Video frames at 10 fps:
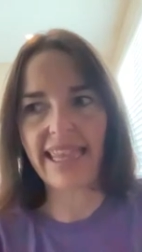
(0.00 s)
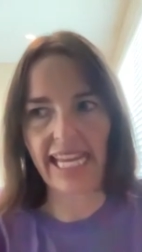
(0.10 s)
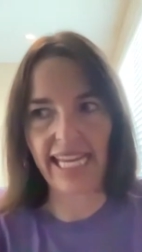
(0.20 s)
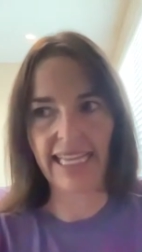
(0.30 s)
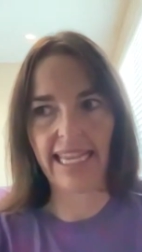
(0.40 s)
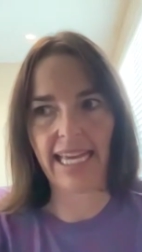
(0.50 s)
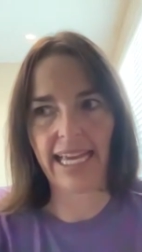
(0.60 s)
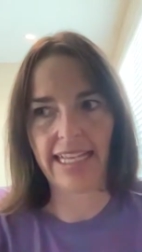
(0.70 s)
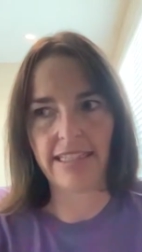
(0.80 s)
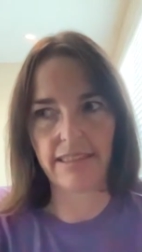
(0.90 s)
thing that
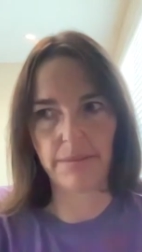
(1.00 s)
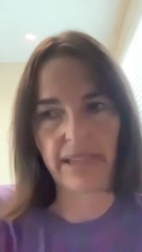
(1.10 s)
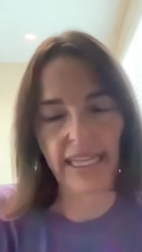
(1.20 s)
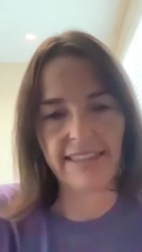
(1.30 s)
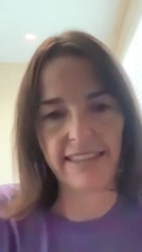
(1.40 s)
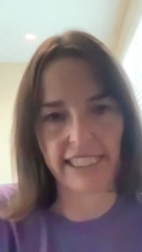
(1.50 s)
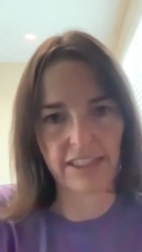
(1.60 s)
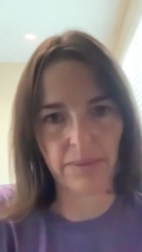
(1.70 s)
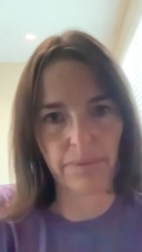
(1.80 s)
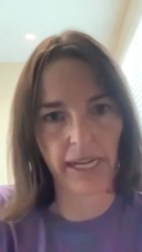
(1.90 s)
has pleasantly
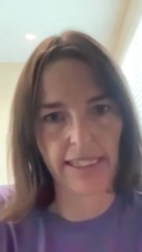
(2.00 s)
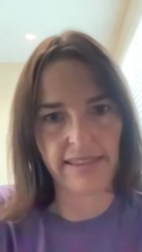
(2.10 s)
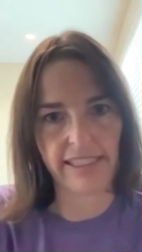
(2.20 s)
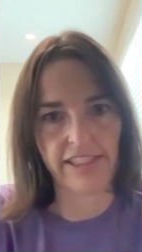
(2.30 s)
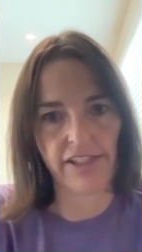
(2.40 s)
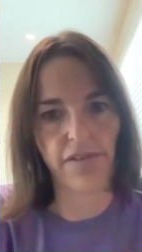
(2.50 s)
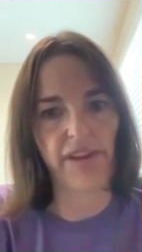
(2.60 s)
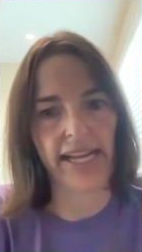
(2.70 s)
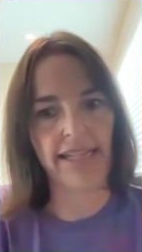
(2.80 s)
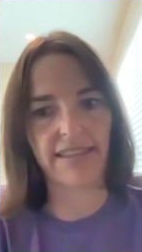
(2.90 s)
surprised TCU
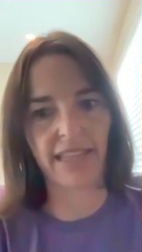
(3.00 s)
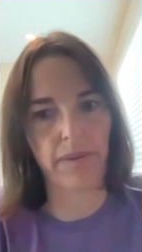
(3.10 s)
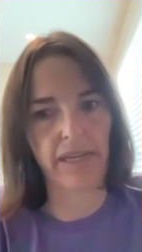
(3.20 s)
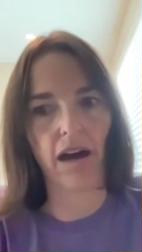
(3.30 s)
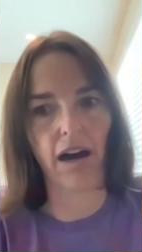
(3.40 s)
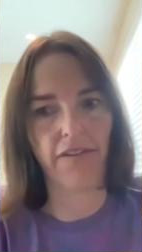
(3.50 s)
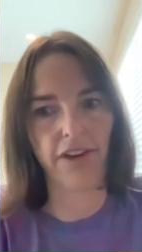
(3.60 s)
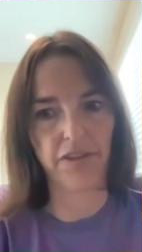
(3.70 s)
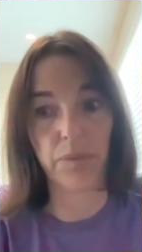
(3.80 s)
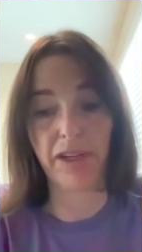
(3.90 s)
fans coming off
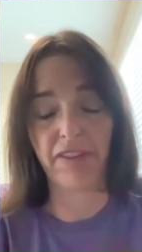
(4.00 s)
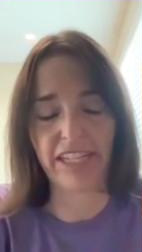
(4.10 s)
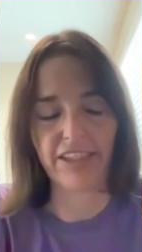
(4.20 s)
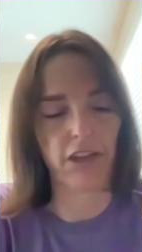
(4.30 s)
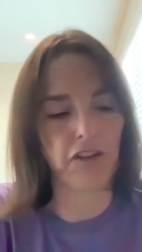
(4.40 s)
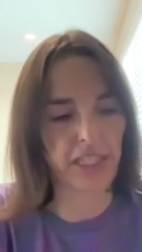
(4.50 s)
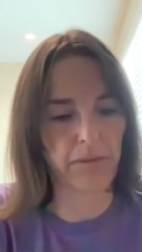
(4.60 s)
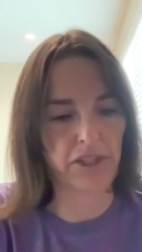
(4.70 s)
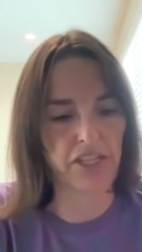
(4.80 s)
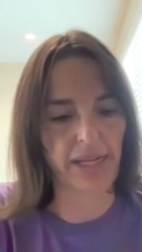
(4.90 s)
of the previous coaching
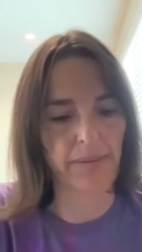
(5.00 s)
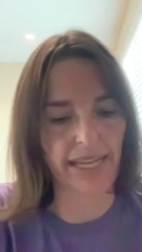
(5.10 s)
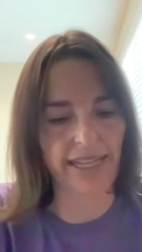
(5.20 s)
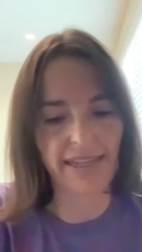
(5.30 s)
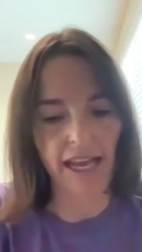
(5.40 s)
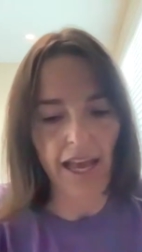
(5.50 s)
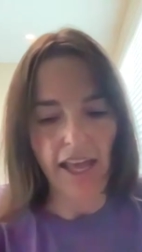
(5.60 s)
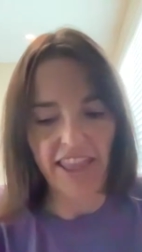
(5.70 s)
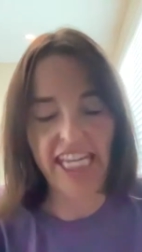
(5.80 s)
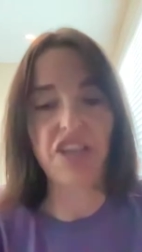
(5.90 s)
regime is
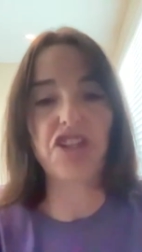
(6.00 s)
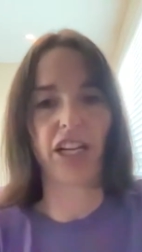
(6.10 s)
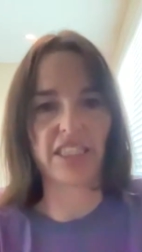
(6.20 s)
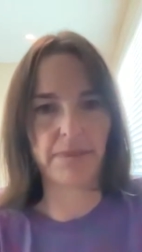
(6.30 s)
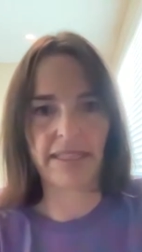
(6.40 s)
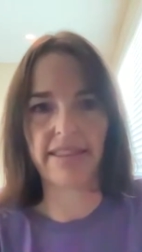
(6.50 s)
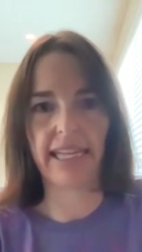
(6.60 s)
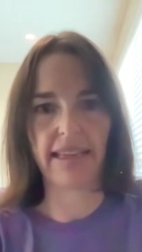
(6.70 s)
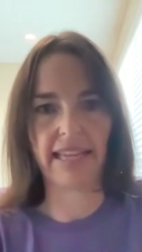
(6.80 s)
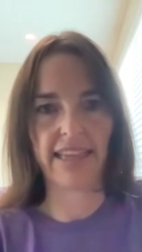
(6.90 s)
the adjustments
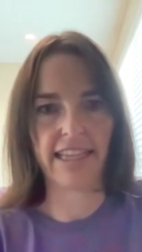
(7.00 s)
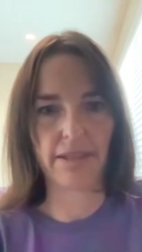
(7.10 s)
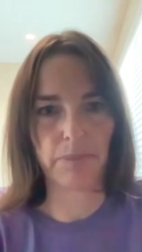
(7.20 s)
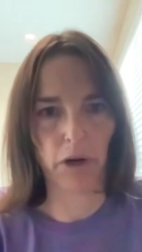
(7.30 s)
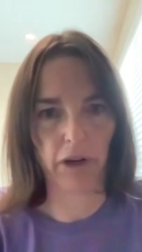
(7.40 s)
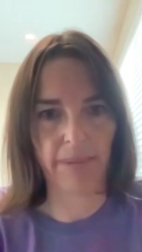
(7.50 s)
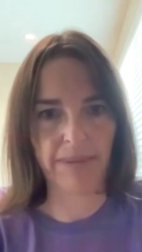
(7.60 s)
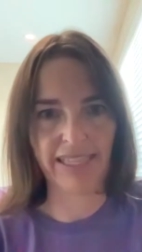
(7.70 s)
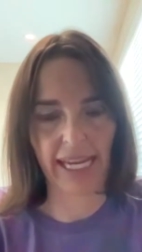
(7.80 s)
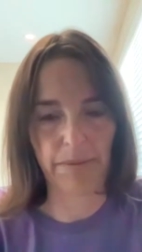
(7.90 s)
that that this program
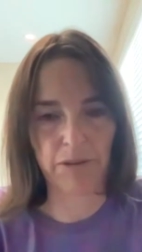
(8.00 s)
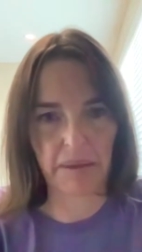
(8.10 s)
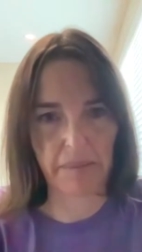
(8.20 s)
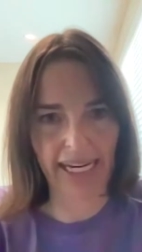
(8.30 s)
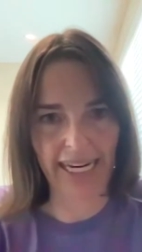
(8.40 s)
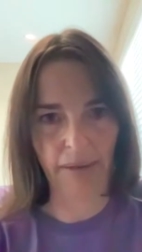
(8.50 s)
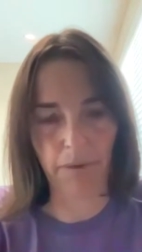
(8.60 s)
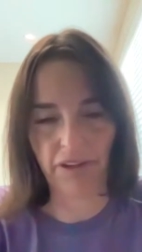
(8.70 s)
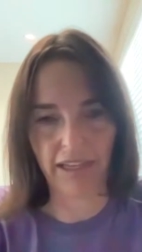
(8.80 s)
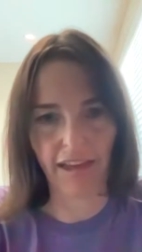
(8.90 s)
is able to make now
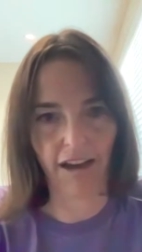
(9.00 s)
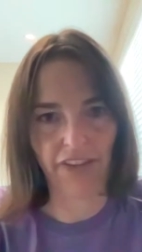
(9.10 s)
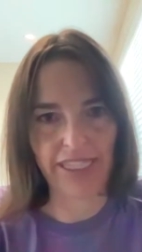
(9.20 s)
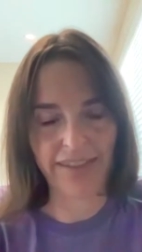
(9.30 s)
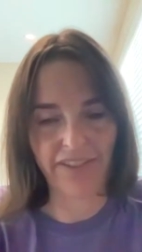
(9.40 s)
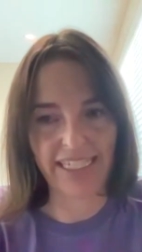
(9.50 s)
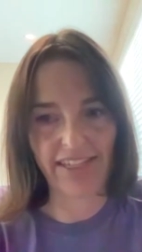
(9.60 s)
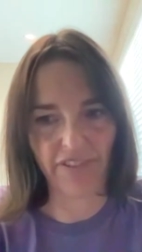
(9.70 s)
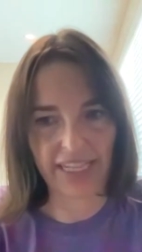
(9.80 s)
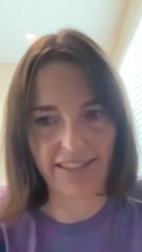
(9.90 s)
both on the offensive and
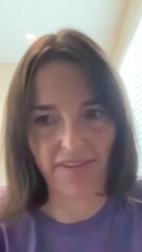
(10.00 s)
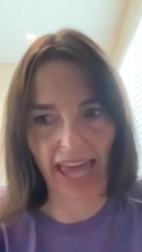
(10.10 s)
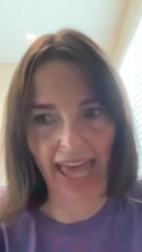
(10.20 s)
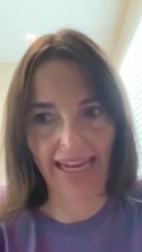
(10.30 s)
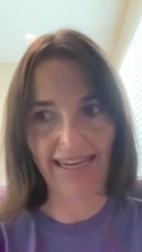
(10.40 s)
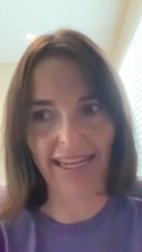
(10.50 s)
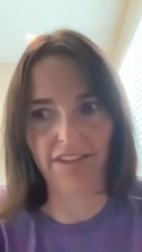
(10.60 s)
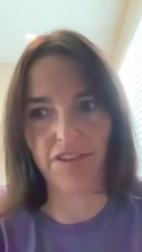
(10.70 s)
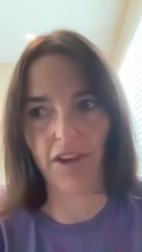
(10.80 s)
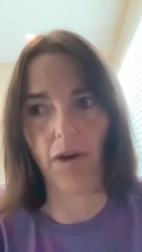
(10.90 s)
defensive end
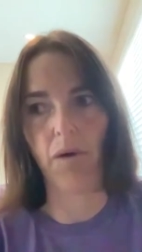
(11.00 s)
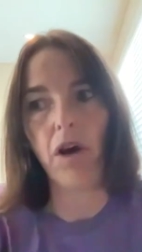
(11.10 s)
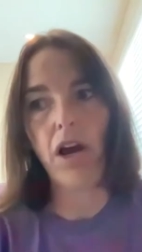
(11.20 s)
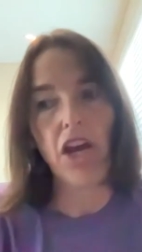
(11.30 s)
and so